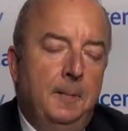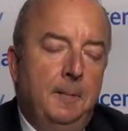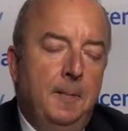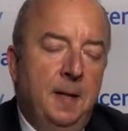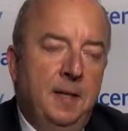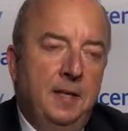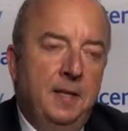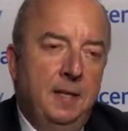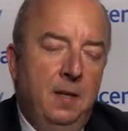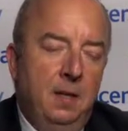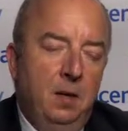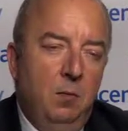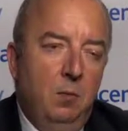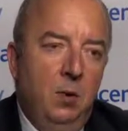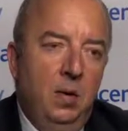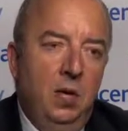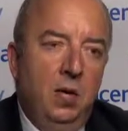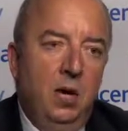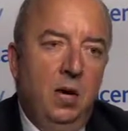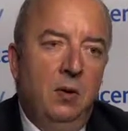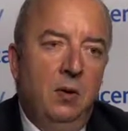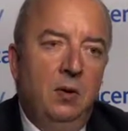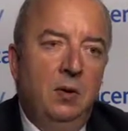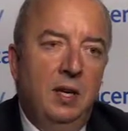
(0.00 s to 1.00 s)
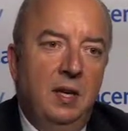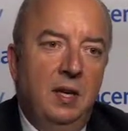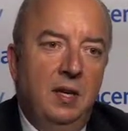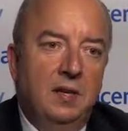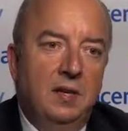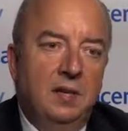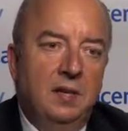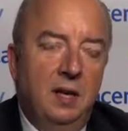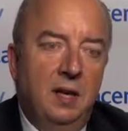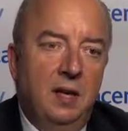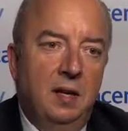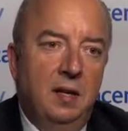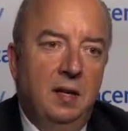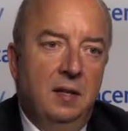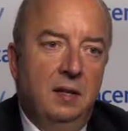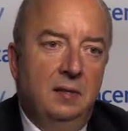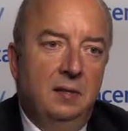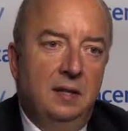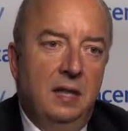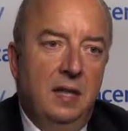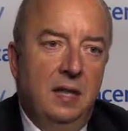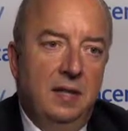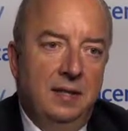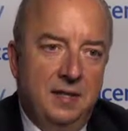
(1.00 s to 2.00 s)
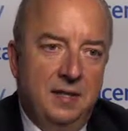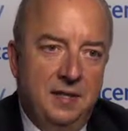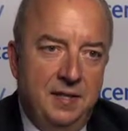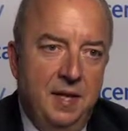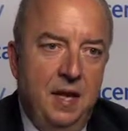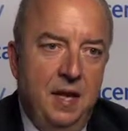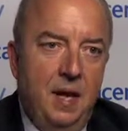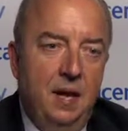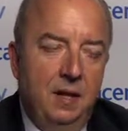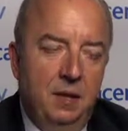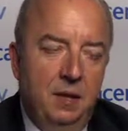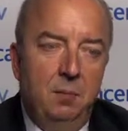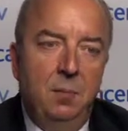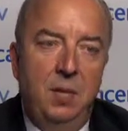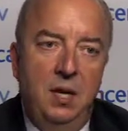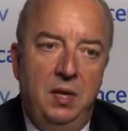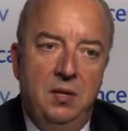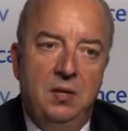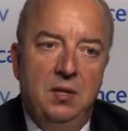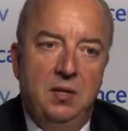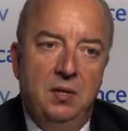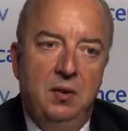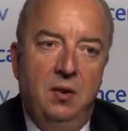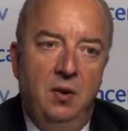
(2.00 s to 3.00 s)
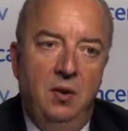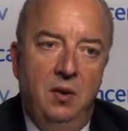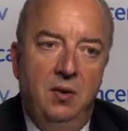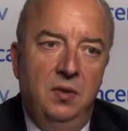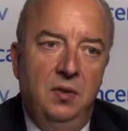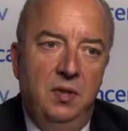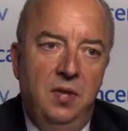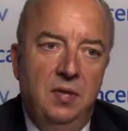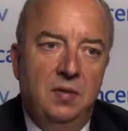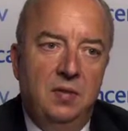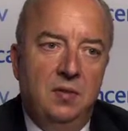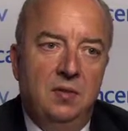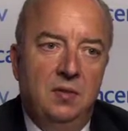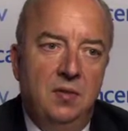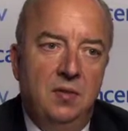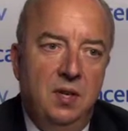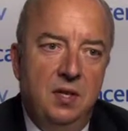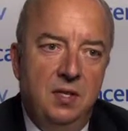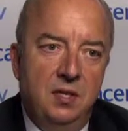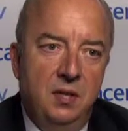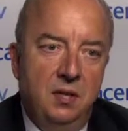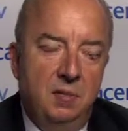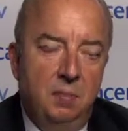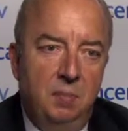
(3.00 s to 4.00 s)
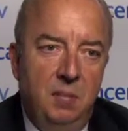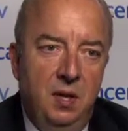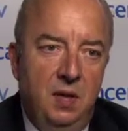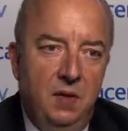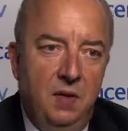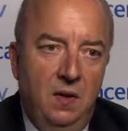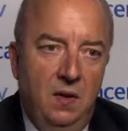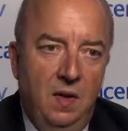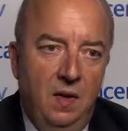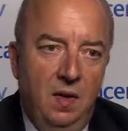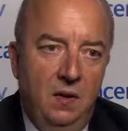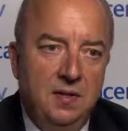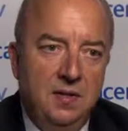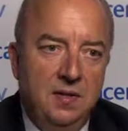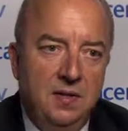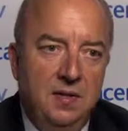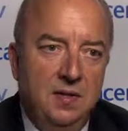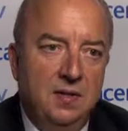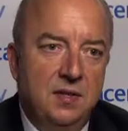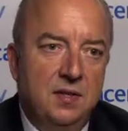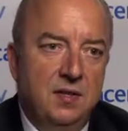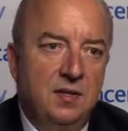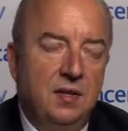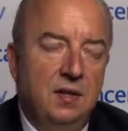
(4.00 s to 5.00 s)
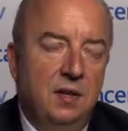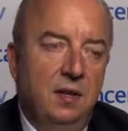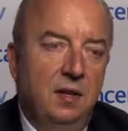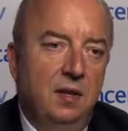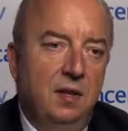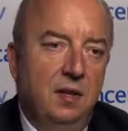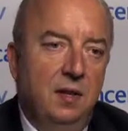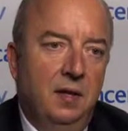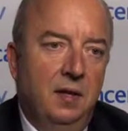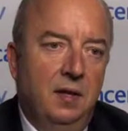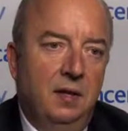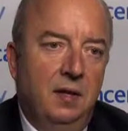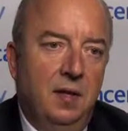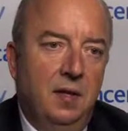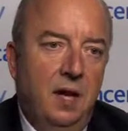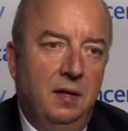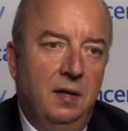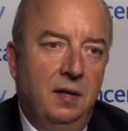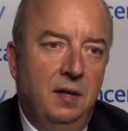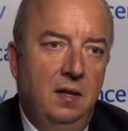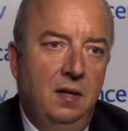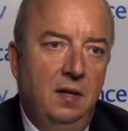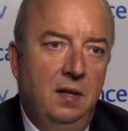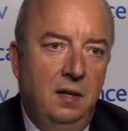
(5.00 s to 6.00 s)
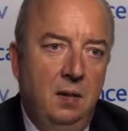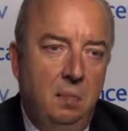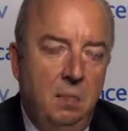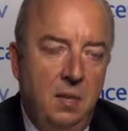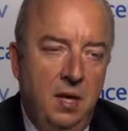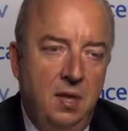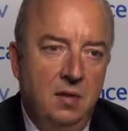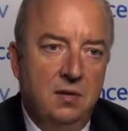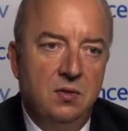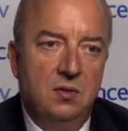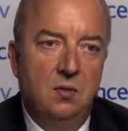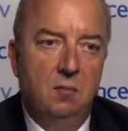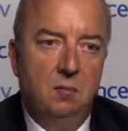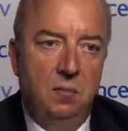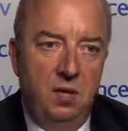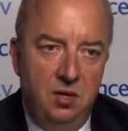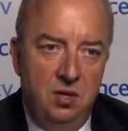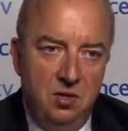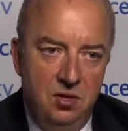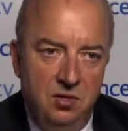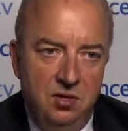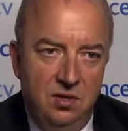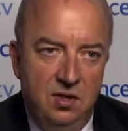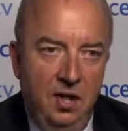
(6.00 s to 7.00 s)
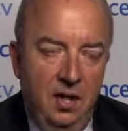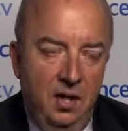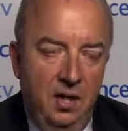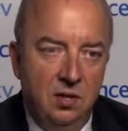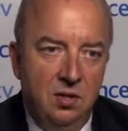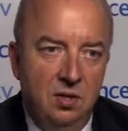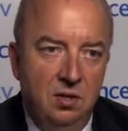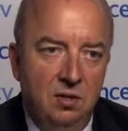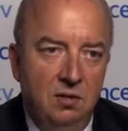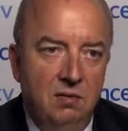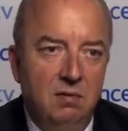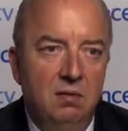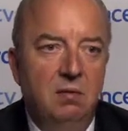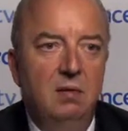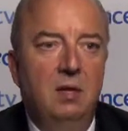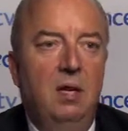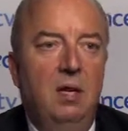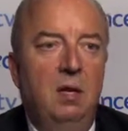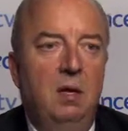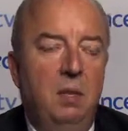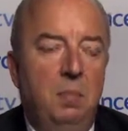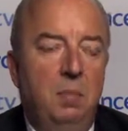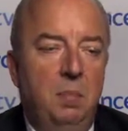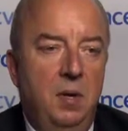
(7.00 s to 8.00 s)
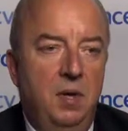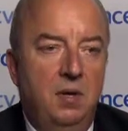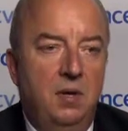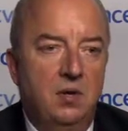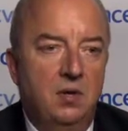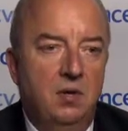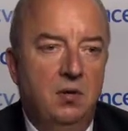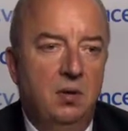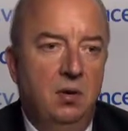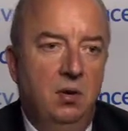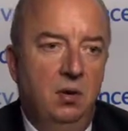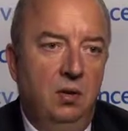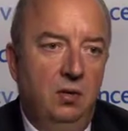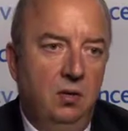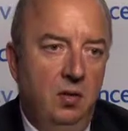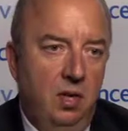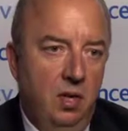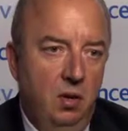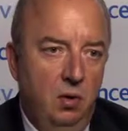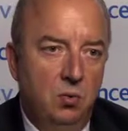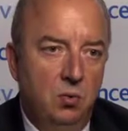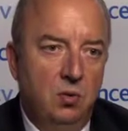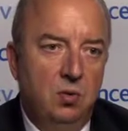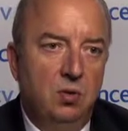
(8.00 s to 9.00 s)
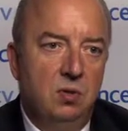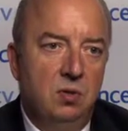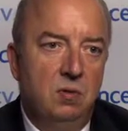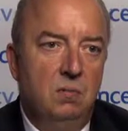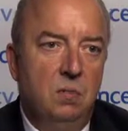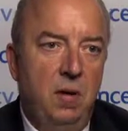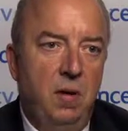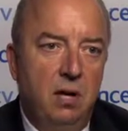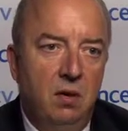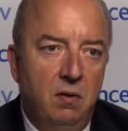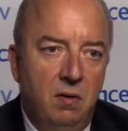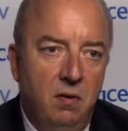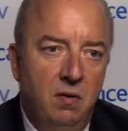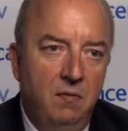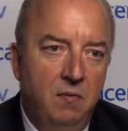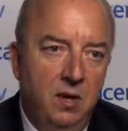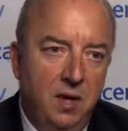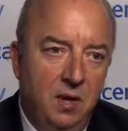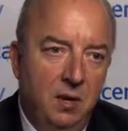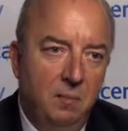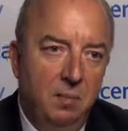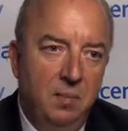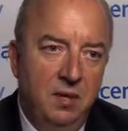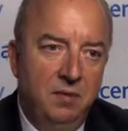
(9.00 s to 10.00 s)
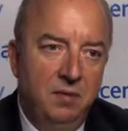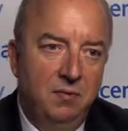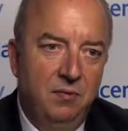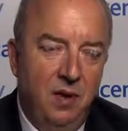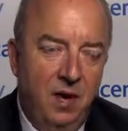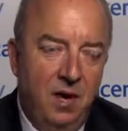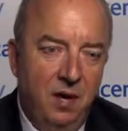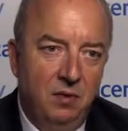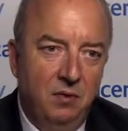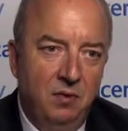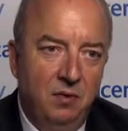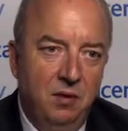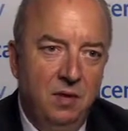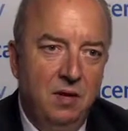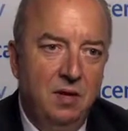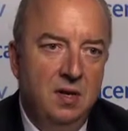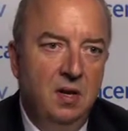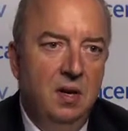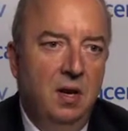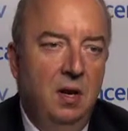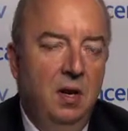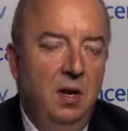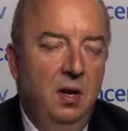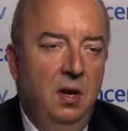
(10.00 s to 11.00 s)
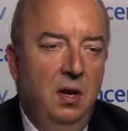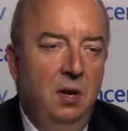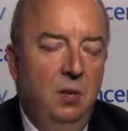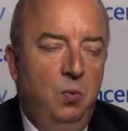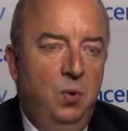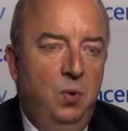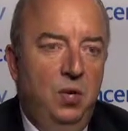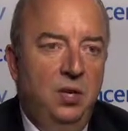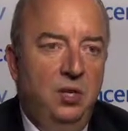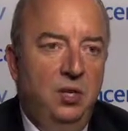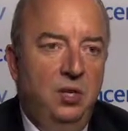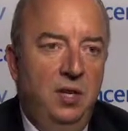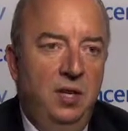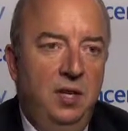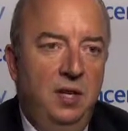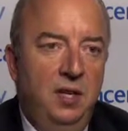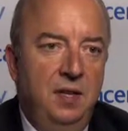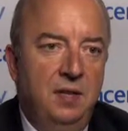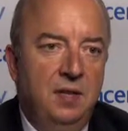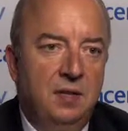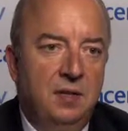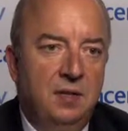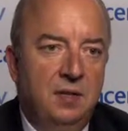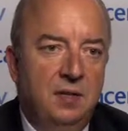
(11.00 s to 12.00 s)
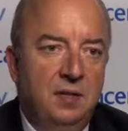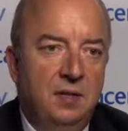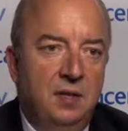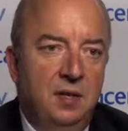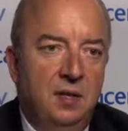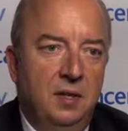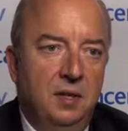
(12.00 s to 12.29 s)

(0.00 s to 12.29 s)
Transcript: I think we nowadays understand, based on this recent meta-analysis, that it depends on patient selection. It depends on the host microenvironment factor, which is